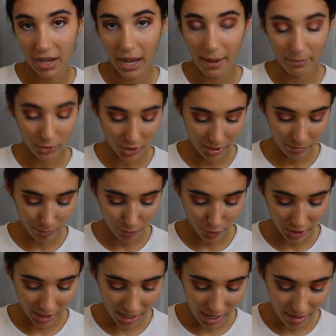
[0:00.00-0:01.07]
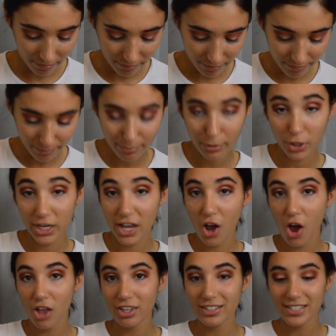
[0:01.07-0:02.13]
I'm looking pretty
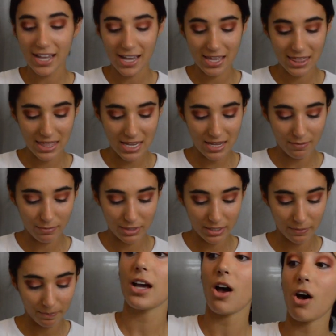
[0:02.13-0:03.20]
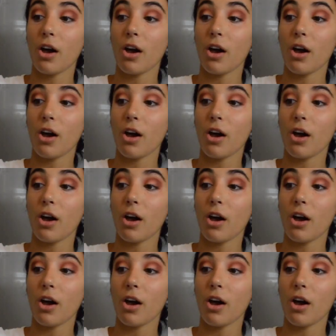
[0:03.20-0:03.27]
holiday themed.